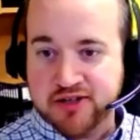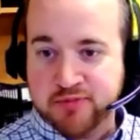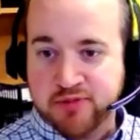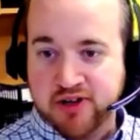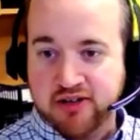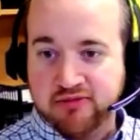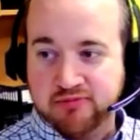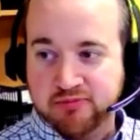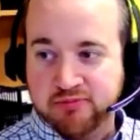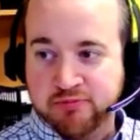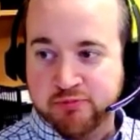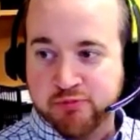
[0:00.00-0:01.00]
been
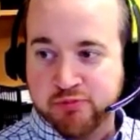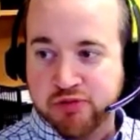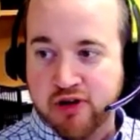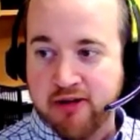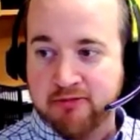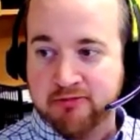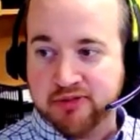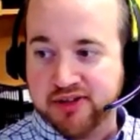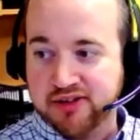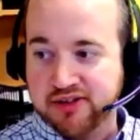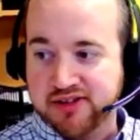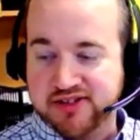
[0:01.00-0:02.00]

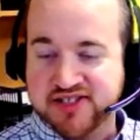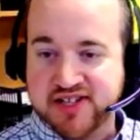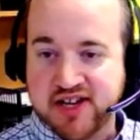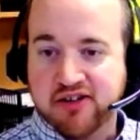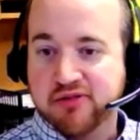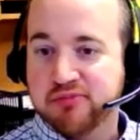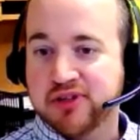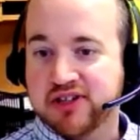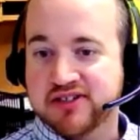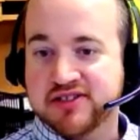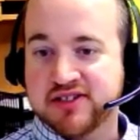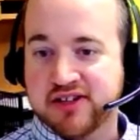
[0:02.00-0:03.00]
probably the second
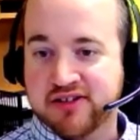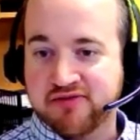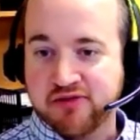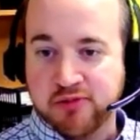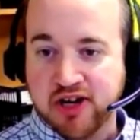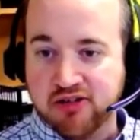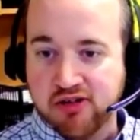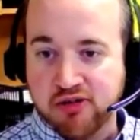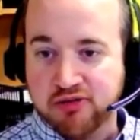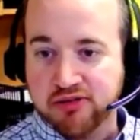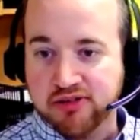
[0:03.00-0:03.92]
biggest thing for my growth,